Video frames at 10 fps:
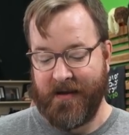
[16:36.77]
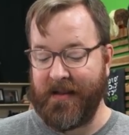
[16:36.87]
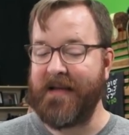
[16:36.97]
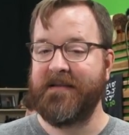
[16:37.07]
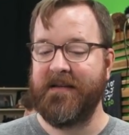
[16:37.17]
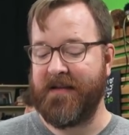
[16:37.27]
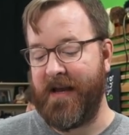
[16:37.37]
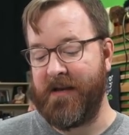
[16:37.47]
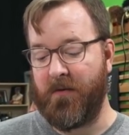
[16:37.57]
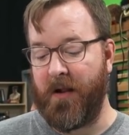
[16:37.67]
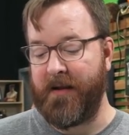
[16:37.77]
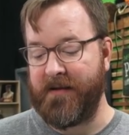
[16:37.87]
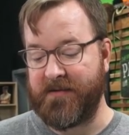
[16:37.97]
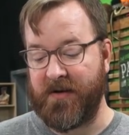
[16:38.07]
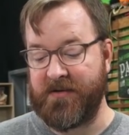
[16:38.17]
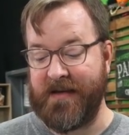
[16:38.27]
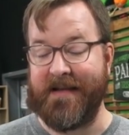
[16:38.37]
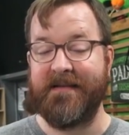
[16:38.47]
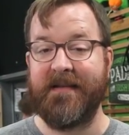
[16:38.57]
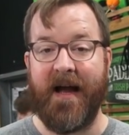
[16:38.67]
Classic design, quality construction,
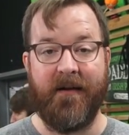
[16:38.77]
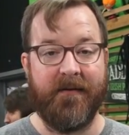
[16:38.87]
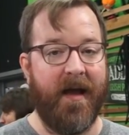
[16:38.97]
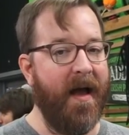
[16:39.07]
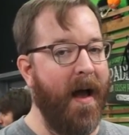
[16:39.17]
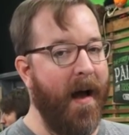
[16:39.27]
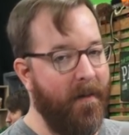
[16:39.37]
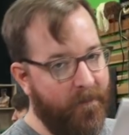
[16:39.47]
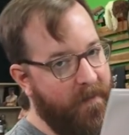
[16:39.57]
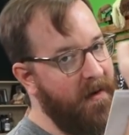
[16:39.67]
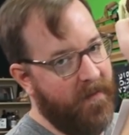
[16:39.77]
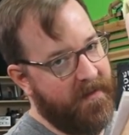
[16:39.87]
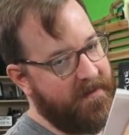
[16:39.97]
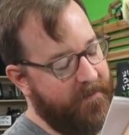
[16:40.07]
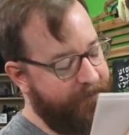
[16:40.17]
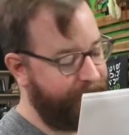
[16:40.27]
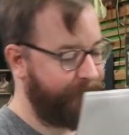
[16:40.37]
and styled minimalism.